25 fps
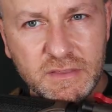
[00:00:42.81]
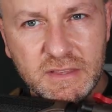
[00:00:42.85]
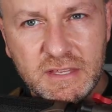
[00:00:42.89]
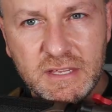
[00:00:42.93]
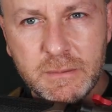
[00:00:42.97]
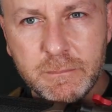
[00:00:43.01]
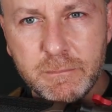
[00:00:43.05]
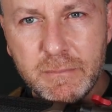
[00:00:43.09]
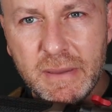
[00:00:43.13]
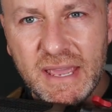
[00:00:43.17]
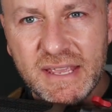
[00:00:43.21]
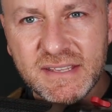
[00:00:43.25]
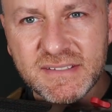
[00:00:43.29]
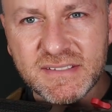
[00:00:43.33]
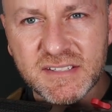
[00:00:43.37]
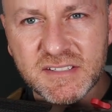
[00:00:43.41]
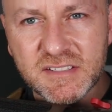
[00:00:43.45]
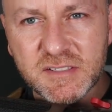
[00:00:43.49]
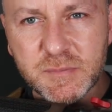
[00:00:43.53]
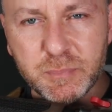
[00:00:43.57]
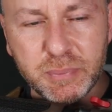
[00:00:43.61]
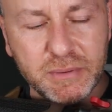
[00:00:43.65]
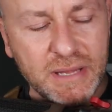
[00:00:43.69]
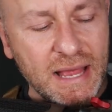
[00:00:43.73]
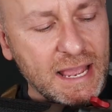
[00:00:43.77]
The
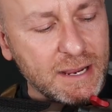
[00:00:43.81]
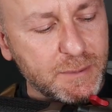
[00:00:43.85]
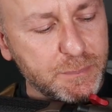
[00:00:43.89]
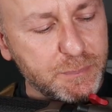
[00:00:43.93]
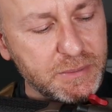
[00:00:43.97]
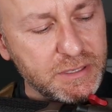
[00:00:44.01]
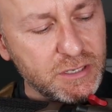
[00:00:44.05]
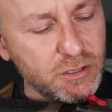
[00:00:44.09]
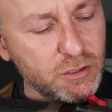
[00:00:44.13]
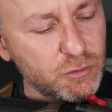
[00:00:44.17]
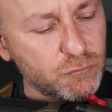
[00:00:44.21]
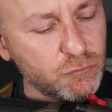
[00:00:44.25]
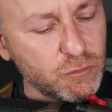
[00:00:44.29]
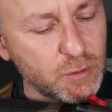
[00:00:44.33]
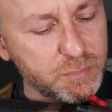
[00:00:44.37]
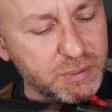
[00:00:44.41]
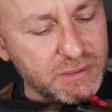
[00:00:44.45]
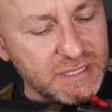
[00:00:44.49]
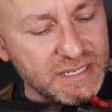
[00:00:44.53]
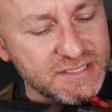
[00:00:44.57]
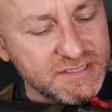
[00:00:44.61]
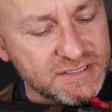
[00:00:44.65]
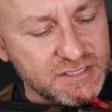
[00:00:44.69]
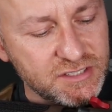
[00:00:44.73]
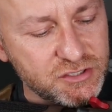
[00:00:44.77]
Mantis Blackbeard
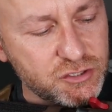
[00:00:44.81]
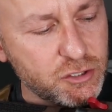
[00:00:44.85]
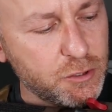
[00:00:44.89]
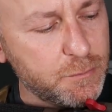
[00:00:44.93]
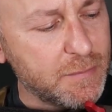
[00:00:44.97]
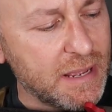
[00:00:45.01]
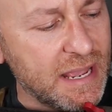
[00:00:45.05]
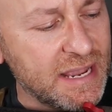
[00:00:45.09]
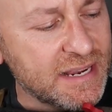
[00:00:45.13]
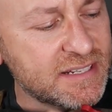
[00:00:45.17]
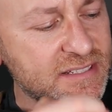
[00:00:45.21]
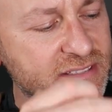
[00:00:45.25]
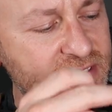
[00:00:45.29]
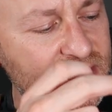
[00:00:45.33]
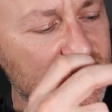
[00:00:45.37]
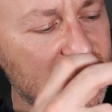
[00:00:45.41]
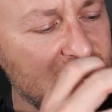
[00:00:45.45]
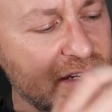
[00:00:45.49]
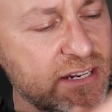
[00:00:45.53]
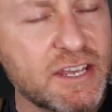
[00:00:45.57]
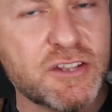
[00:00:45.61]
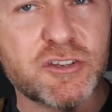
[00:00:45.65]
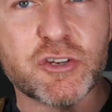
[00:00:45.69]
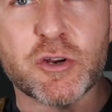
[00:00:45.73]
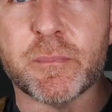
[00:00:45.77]
replaces your
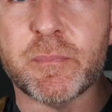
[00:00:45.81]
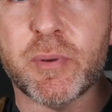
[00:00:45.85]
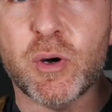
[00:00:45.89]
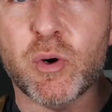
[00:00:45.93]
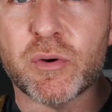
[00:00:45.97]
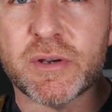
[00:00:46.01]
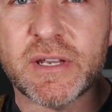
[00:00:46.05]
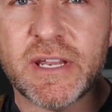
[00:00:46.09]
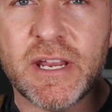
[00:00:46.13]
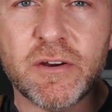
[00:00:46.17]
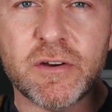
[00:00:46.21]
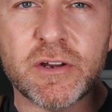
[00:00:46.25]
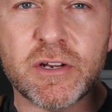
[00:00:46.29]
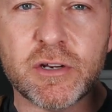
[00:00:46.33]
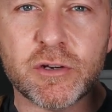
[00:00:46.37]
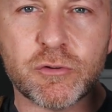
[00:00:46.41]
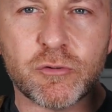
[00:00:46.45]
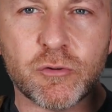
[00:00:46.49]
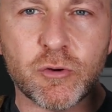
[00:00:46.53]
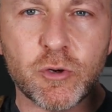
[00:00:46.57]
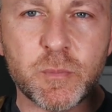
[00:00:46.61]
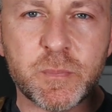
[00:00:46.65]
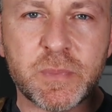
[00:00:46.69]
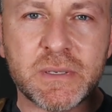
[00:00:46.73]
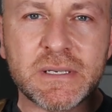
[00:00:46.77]
magazine and your bolt carrier
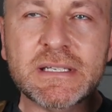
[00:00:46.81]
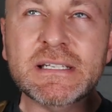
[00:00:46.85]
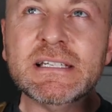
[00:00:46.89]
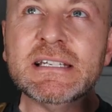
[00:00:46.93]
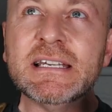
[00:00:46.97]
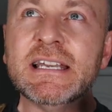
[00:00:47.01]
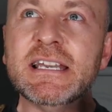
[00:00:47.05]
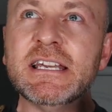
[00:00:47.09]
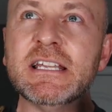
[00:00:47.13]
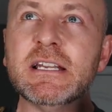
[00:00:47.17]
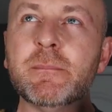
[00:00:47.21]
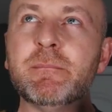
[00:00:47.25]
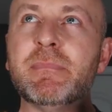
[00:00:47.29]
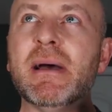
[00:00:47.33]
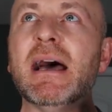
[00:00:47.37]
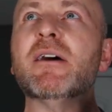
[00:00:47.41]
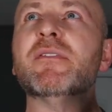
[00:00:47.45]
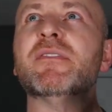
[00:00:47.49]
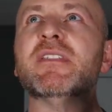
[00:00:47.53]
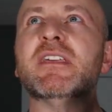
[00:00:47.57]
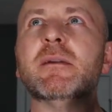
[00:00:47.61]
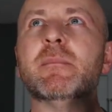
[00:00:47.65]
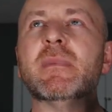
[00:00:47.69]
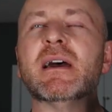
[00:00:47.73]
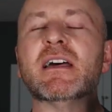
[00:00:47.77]
group in
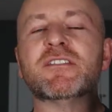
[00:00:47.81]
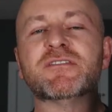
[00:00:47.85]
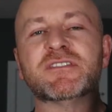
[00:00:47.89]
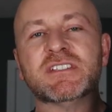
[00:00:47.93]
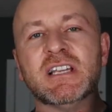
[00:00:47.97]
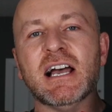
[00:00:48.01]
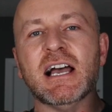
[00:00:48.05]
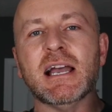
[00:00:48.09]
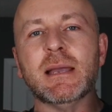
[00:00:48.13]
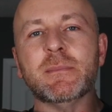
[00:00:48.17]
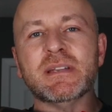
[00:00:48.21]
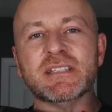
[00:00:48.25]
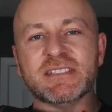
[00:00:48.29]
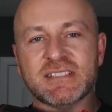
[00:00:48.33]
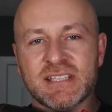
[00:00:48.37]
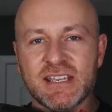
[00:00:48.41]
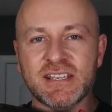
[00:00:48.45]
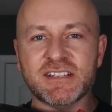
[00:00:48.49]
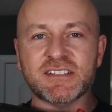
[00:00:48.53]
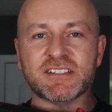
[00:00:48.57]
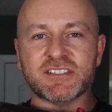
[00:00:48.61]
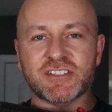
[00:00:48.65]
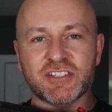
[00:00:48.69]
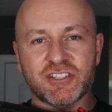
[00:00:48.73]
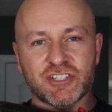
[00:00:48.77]
about the amount of time it
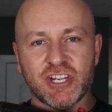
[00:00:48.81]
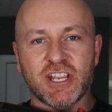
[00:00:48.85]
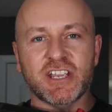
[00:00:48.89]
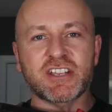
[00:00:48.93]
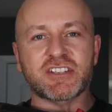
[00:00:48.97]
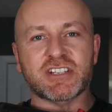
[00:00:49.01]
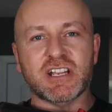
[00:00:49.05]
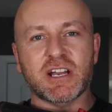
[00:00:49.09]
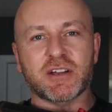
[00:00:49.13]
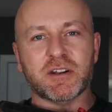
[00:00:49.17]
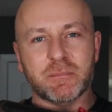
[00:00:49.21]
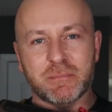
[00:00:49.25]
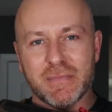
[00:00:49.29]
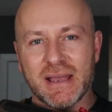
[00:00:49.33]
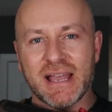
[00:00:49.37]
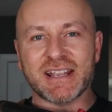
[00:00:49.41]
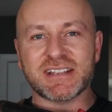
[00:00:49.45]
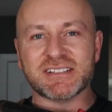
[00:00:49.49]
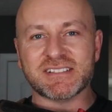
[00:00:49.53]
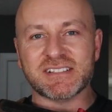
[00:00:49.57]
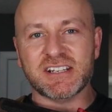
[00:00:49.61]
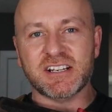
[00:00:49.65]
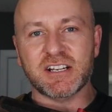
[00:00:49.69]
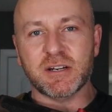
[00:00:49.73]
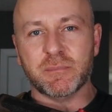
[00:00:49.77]
takes to change out a
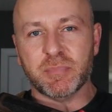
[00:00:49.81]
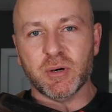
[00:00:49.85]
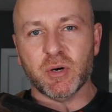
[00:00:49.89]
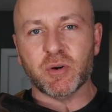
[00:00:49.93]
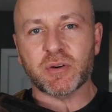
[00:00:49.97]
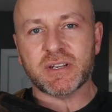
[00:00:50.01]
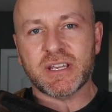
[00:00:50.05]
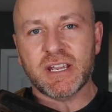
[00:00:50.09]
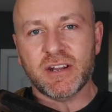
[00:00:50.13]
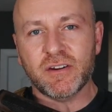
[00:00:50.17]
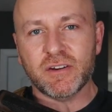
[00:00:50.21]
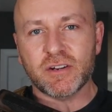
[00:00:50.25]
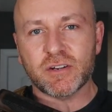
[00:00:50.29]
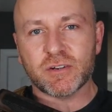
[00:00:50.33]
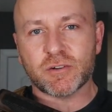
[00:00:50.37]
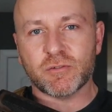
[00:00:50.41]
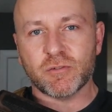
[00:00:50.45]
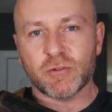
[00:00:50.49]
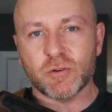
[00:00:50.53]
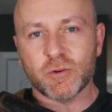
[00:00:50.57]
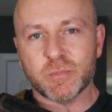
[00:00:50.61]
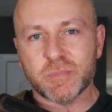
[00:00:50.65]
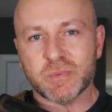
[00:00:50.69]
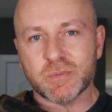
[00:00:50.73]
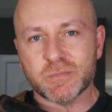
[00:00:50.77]
magazine and a bolt carrier
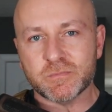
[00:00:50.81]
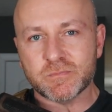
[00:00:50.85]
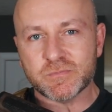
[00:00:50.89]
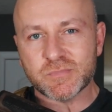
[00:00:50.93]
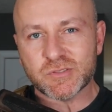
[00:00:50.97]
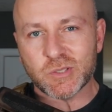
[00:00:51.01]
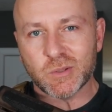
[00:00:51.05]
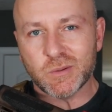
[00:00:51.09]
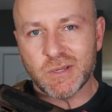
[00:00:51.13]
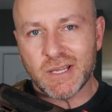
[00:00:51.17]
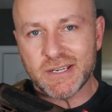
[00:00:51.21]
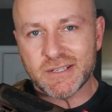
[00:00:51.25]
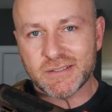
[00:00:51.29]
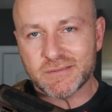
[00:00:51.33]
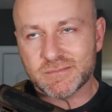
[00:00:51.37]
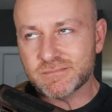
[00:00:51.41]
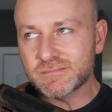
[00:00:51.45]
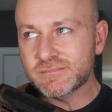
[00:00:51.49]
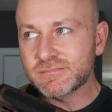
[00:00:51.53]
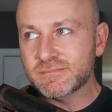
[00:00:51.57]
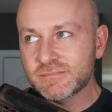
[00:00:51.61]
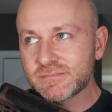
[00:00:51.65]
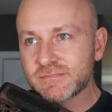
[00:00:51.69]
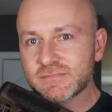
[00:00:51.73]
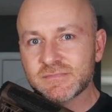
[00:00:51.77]
group. So like
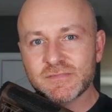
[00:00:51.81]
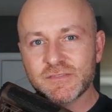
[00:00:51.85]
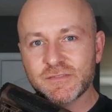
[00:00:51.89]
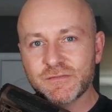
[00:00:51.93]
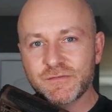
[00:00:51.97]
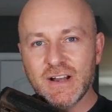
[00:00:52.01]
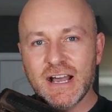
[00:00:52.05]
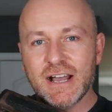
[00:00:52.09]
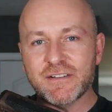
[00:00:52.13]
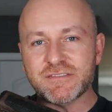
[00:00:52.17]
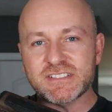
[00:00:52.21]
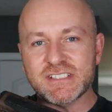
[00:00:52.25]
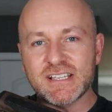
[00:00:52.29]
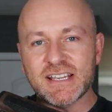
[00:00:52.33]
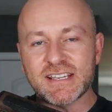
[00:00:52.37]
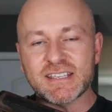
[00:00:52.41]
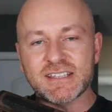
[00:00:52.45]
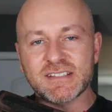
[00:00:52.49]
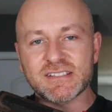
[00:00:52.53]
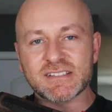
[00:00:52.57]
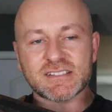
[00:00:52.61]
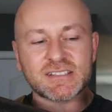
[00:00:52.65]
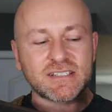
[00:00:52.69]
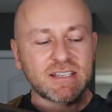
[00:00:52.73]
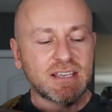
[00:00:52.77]
5
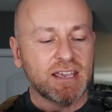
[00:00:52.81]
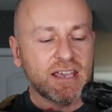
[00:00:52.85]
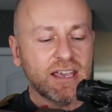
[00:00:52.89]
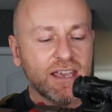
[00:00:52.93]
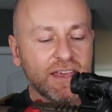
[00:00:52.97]
seconds.